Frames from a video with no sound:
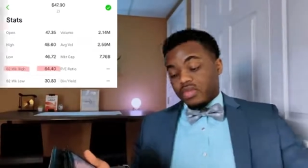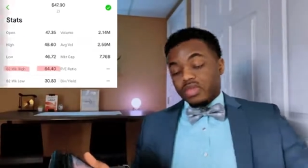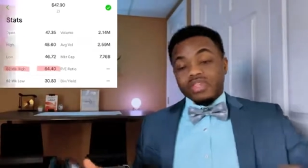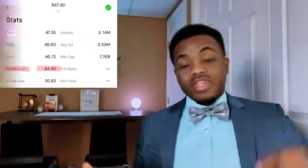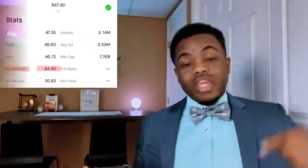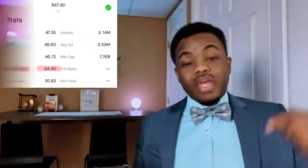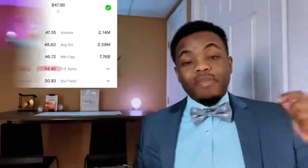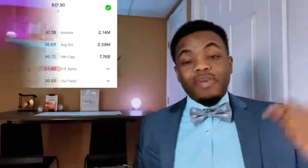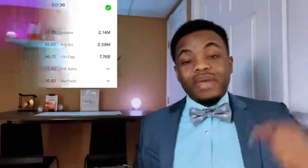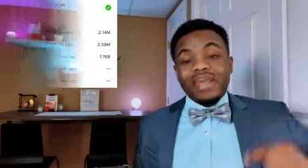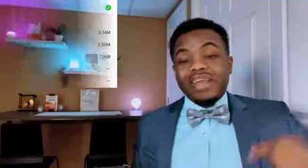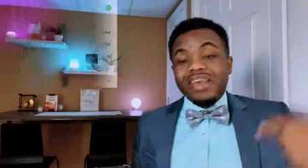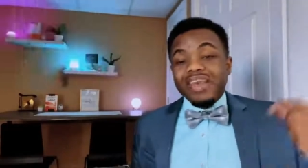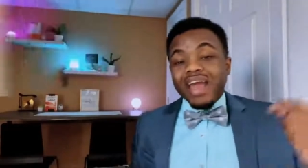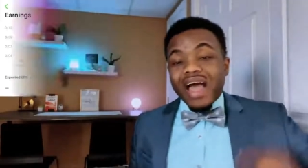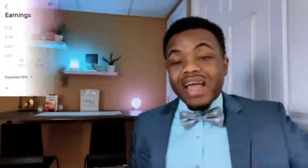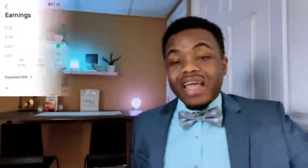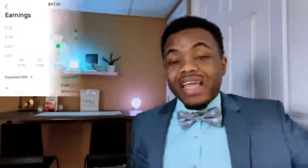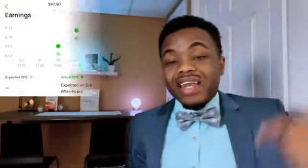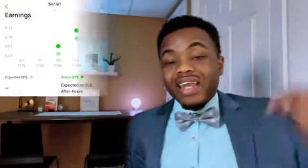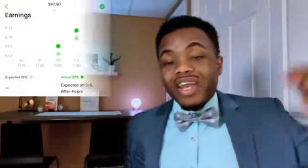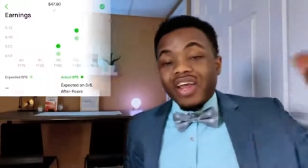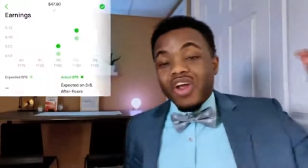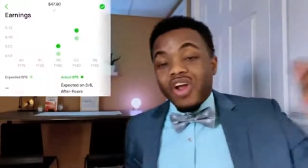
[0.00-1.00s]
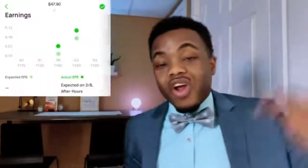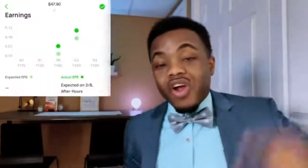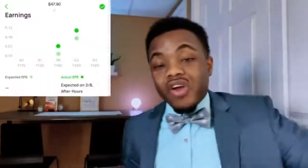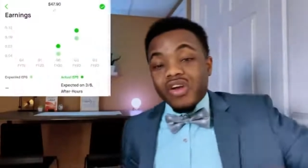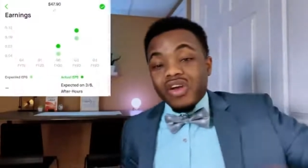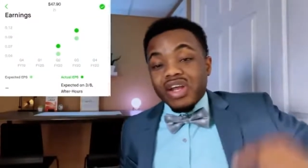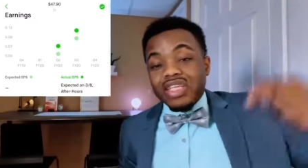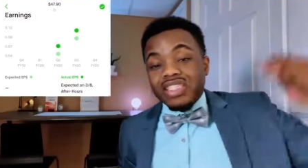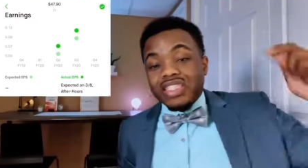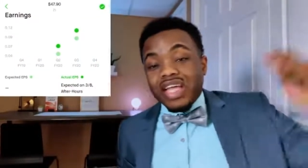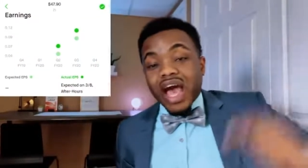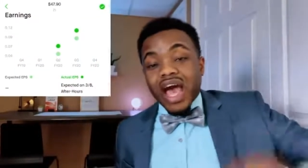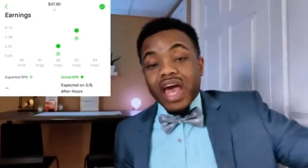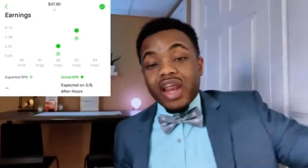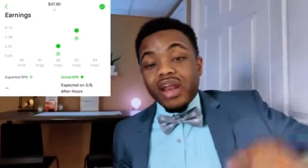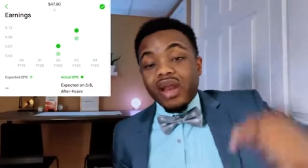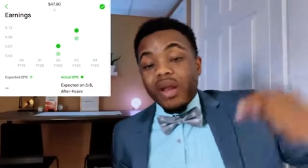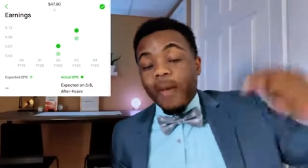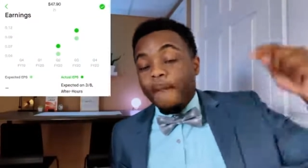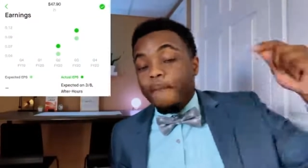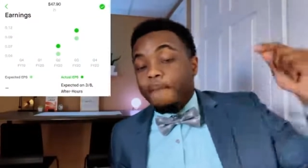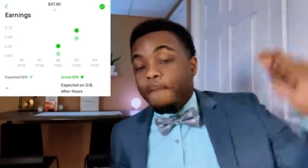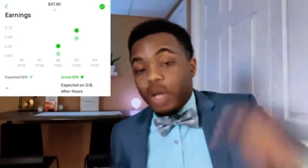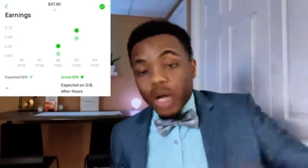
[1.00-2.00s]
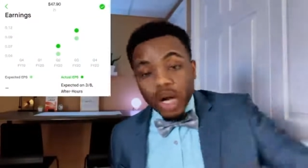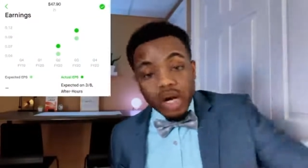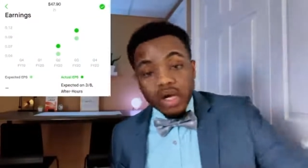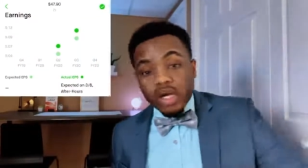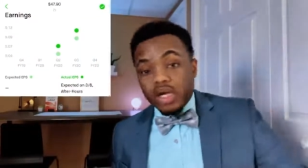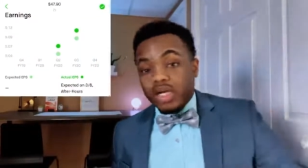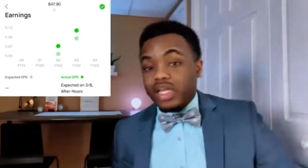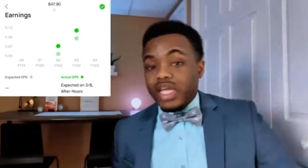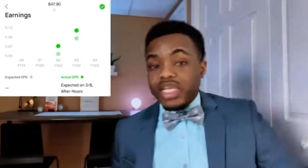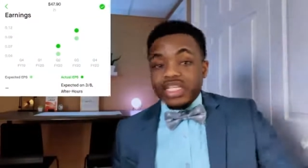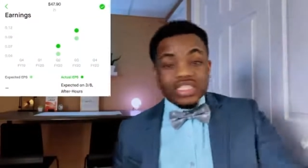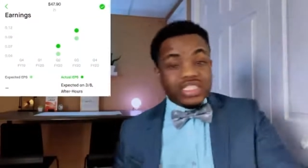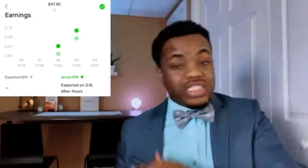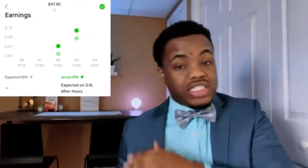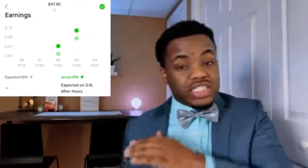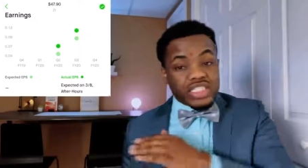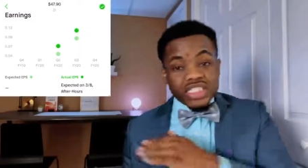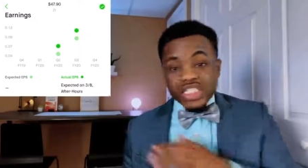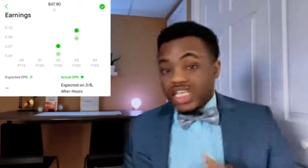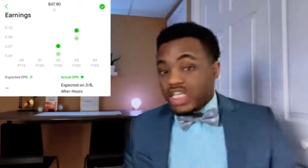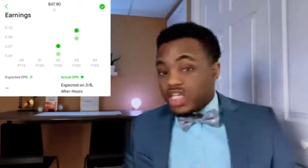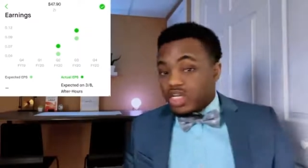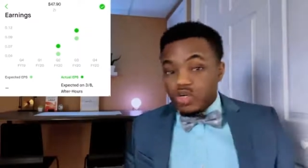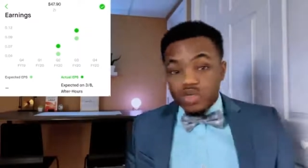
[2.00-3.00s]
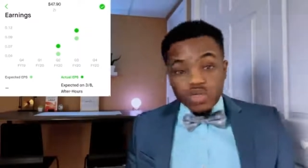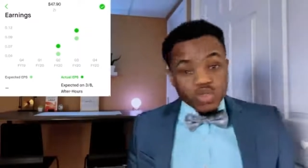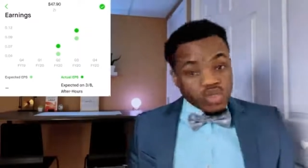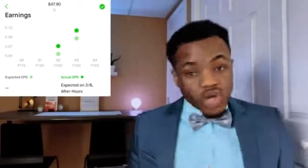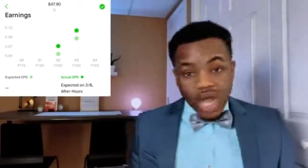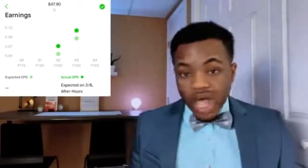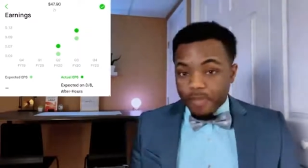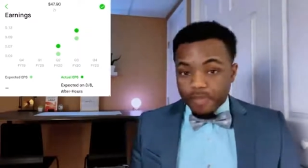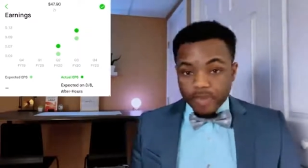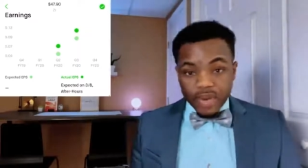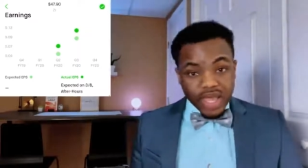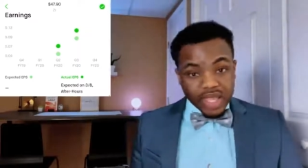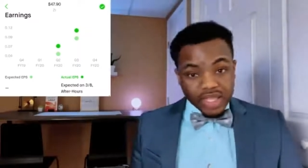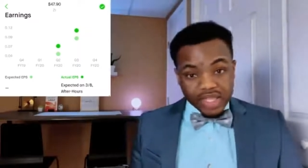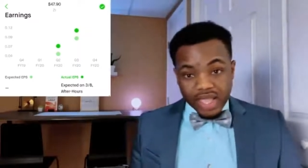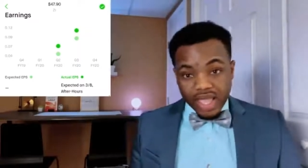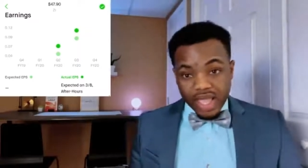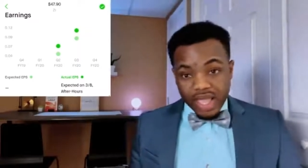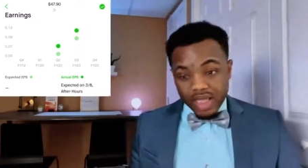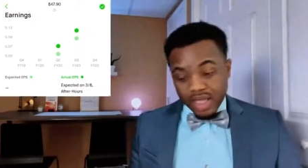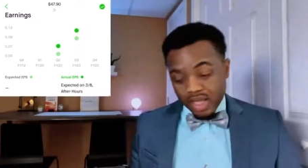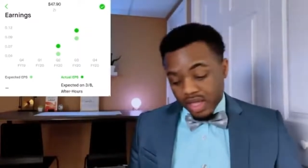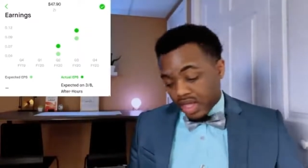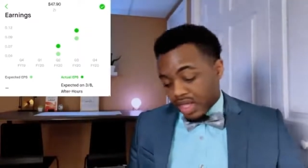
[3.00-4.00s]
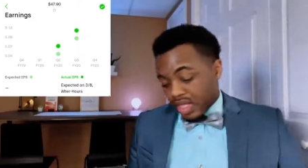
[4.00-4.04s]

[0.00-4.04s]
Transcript: they've been knocking their earnings out of the park, they still drop like that.